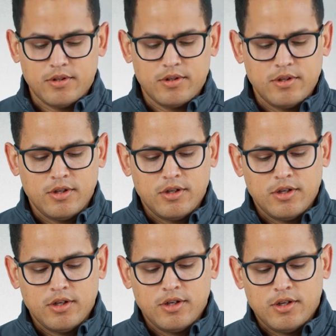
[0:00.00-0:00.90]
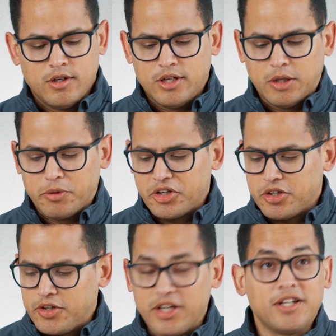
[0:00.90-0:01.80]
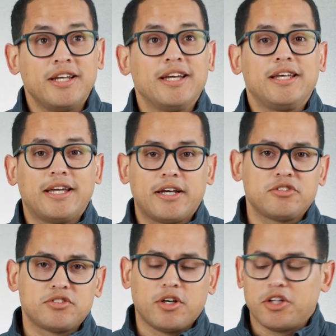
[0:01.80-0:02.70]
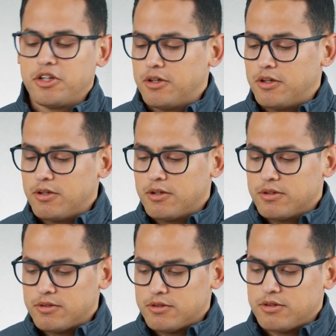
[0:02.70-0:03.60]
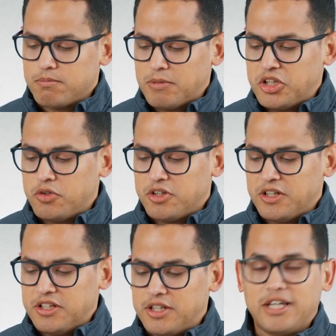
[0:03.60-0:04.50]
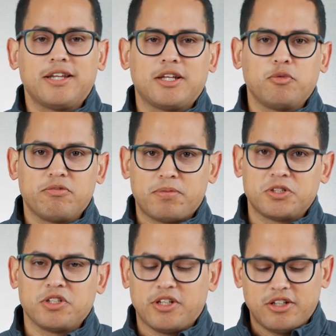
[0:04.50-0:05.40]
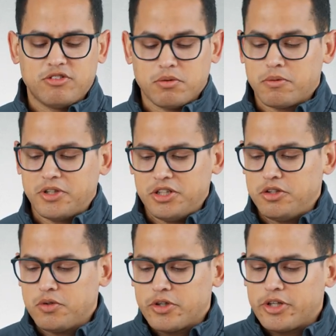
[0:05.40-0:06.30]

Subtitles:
Now we're going to go ahead and hit yes on the menu to indicate that we've purged the lines, that we're ready to do our